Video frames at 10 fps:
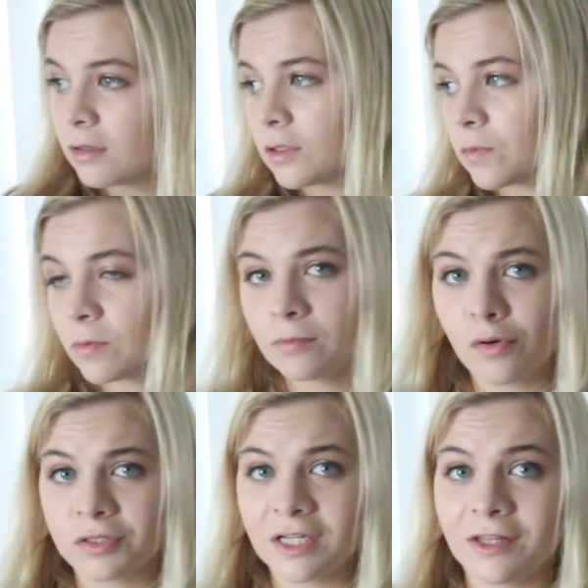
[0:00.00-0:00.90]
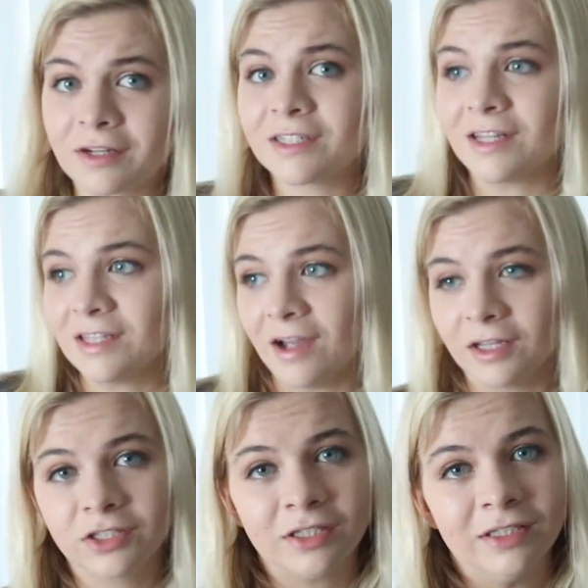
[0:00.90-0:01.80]
This room mostly looks
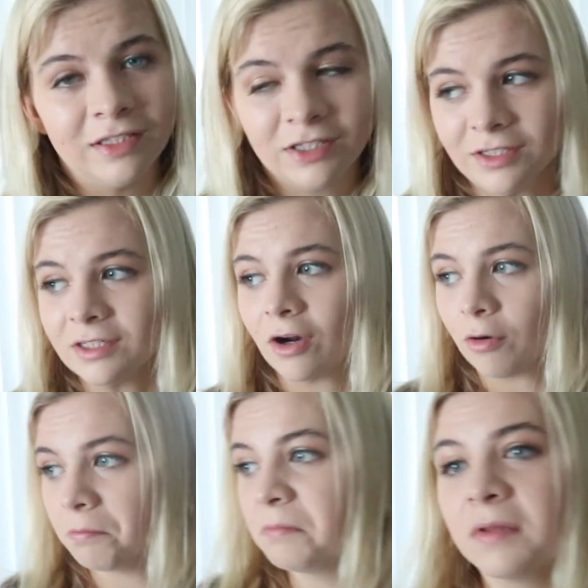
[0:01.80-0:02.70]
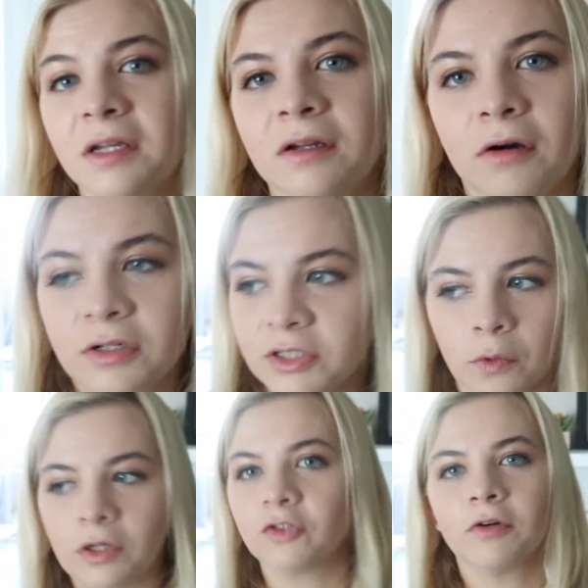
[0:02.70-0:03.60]
untouched because it's just our, our
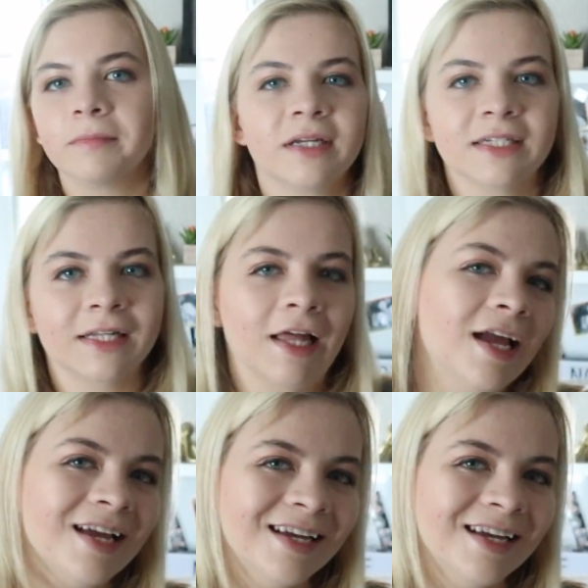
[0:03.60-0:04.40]
storage room basically.